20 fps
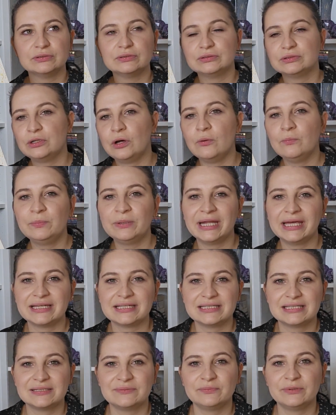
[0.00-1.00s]

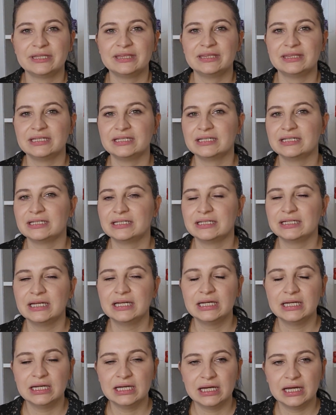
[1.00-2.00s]
complex with the,
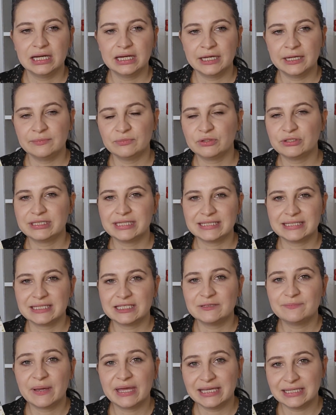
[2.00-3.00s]
because it's a
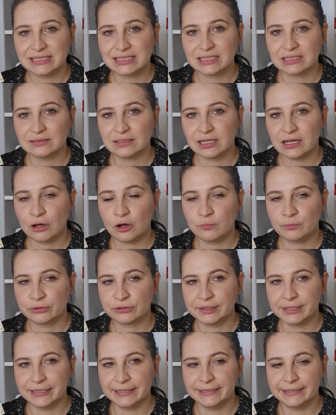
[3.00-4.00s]
space
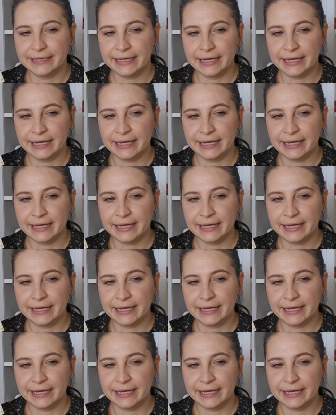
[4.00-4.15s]
opera,